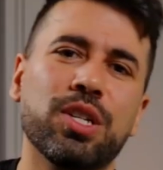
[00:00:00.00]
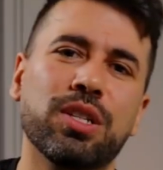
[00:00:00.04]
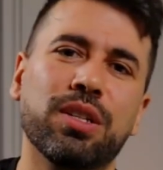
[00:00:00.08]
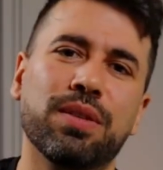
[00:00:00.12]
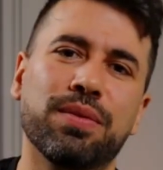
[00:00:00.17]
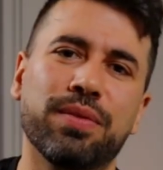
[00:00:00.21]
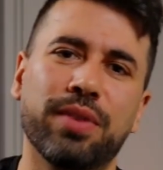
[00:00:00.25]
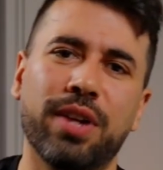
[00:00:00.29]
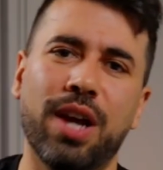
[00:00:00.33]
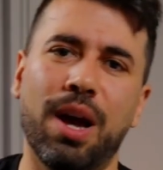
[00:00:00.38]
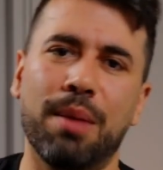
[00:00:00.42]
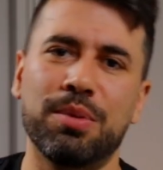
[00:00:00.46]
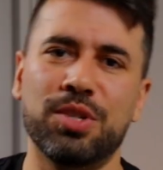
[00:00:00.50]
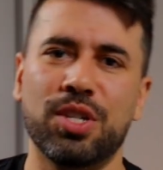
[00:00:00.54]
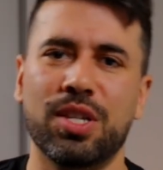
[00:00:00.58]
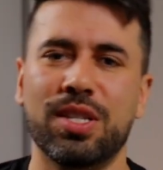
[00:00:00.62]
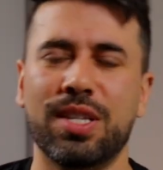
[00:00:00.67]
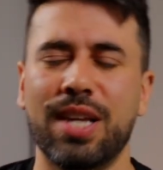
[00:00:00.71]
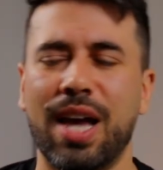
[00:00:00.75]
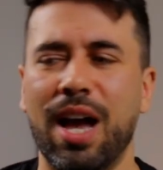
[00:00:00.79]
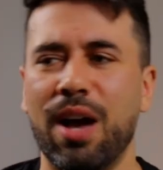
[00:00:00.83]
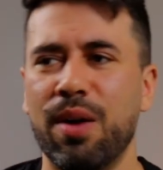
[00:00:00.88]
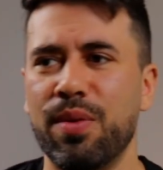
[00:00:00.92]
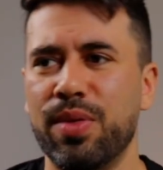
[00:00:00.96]
bunch of different
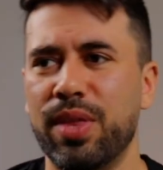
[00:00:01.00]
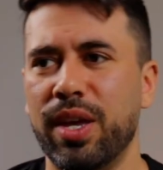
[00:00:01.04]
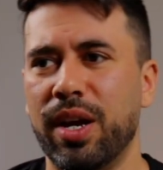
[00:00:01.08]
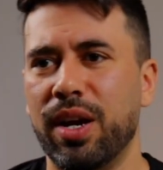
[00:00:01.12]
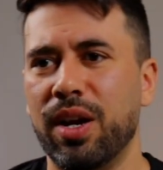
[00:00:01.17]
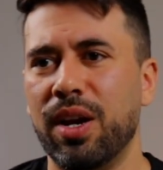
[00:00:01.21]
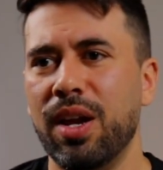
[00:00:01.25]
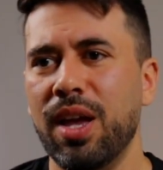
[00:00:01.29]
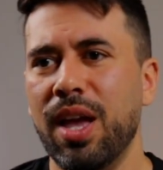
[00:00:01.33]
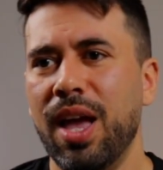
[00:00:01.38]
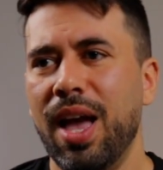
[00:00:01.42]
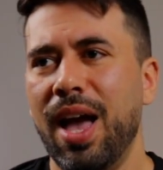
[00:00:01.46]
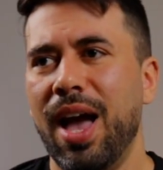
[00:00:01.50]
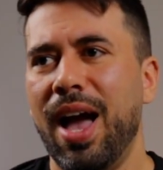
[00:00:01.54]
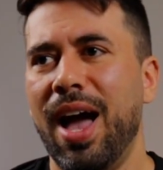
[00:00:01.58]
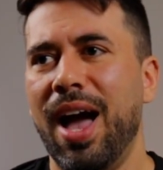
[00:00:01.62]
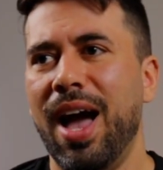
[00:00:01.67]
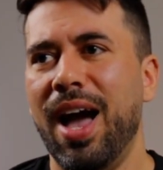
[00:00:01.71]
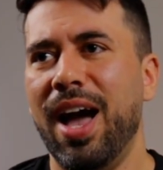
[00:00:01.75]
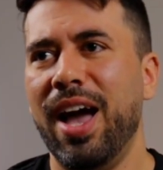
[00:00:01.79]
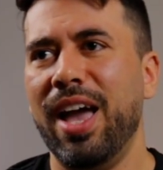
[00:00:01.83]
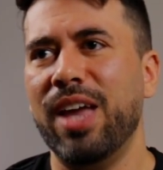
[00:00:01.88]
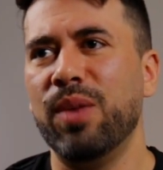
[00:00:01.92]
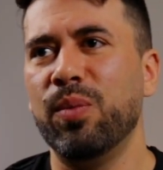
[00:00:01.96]
options out there.
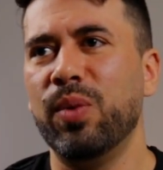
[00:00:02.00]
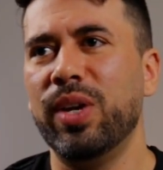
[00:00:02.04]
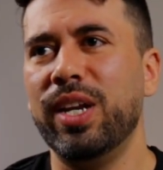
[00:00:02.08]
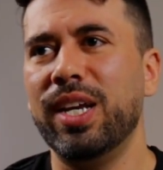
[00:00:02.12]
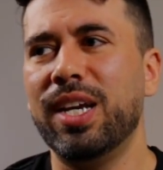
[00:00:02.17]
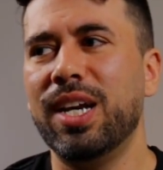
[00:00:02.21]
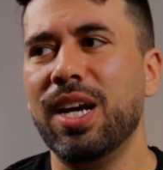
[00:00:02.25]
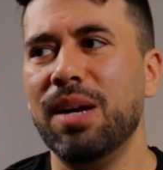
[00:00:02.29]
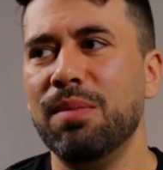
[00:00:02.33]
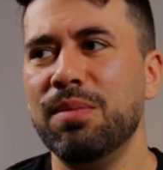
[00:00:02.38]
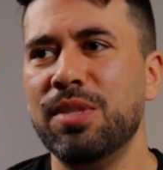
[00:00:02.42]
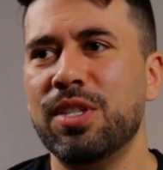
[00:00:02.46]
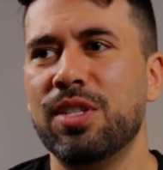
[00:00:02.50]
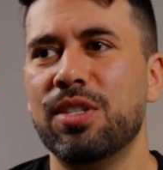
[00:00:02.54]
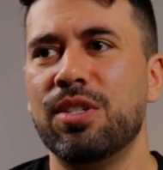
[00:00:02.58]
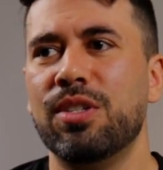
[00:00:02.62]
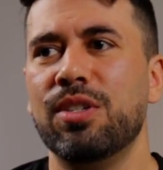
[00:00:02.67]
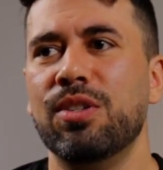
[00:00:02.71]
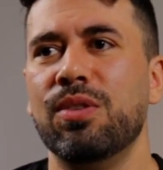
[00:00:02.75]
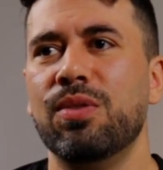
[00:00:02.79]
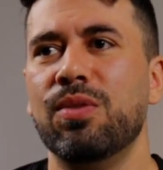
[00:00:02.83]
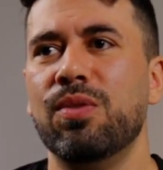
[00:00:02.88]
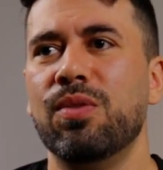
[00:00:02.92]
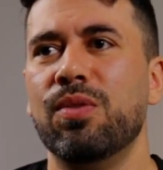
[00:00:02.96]
And when it comes
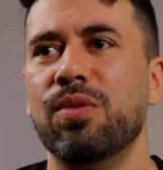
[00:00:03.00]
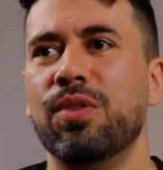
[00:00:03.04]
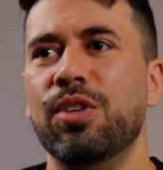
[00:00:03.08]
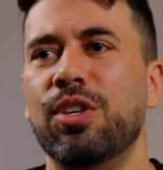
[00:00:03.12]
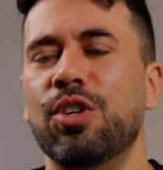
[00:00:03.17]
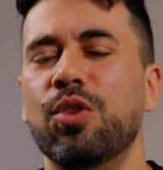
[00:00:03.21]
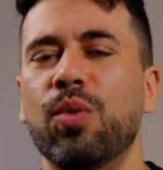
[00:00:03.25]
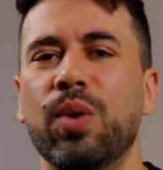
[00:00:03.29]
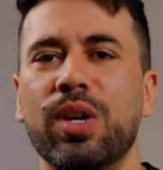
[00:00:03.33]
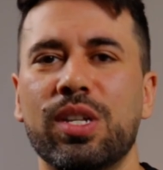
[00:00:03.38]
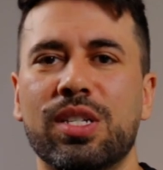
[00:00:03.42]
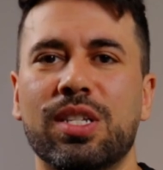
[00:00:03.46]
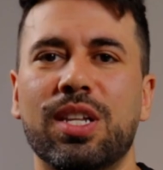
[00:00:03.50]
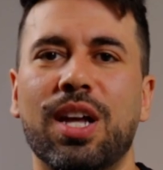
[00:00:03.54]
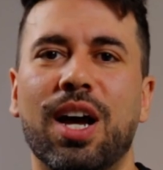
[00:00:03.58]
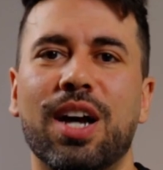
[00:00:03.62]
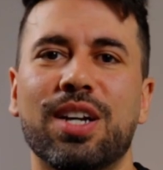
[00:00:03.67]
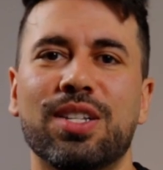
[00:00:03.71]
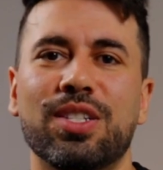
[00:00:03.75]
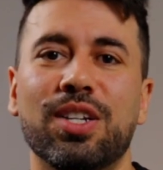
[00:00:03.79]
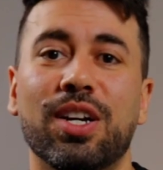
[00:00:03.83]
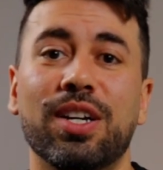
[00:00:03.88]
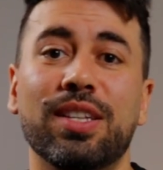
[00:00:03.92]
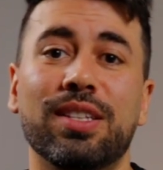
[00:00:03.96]
to US
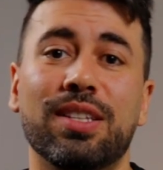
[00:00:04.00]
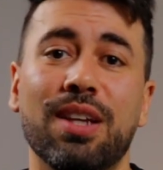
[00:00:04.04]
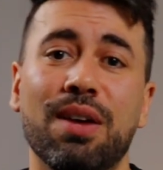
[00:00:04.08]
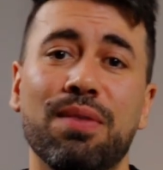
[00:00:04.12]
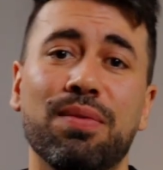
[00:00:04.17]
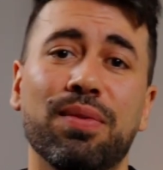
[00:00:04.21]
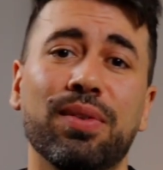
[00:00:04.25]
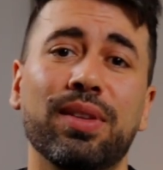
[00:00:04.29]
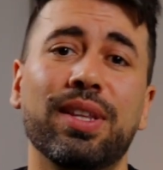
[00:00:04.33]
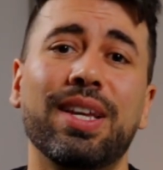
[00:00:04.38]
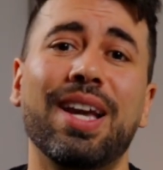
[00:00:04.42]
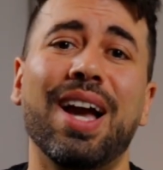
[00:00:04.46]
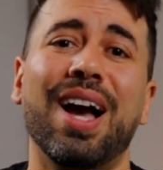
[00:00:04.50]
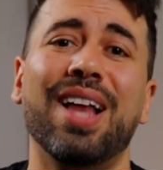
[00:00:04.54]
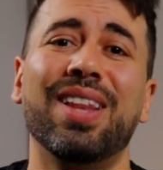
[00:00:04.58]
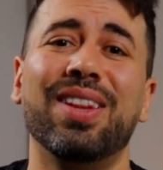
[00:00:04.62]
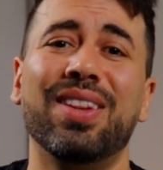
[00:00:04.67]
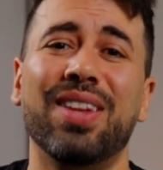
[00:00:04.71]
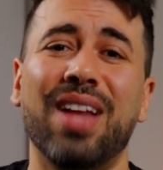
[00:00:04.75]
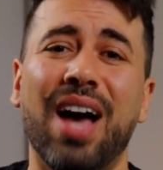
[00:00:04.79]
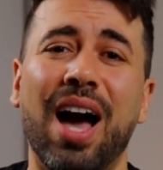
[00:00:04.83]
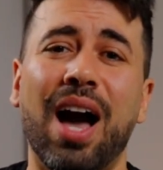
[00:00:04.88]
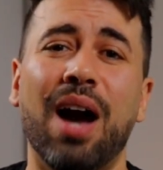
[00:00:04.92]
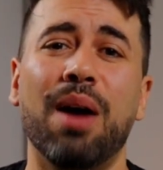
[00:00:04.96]
stocks, there are definitely a
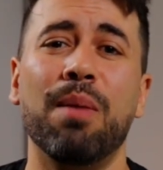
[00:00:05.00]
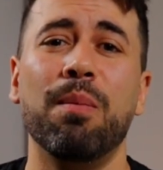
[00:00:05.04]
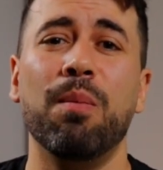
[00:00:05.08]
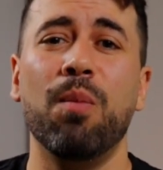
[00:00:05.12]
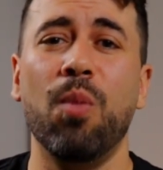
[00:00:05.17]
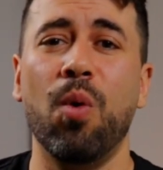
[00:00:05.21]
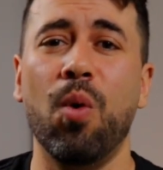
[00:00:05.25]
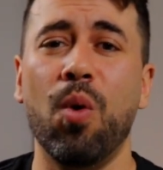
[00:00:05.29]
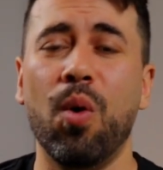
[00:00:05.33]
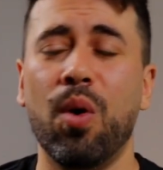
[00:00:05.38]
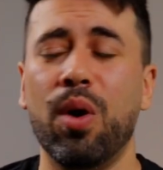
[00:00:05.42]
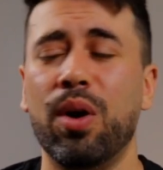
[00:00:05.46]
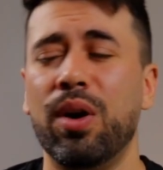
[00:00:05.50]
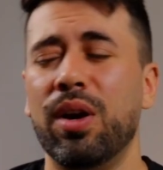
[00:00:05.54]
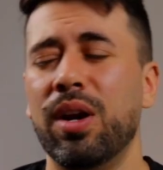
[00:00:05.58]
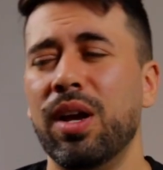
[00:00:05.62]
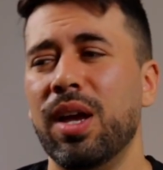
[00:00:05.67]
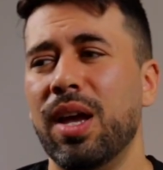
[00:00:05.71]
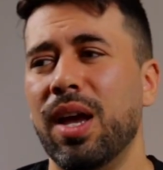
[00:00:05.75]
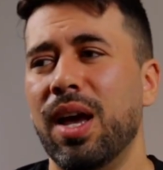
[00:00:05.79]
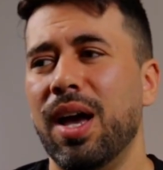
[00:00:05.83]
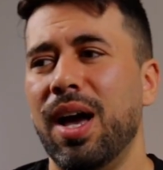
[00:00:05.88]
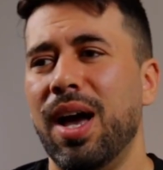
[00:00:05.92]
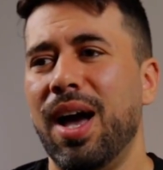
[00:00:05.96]
lot more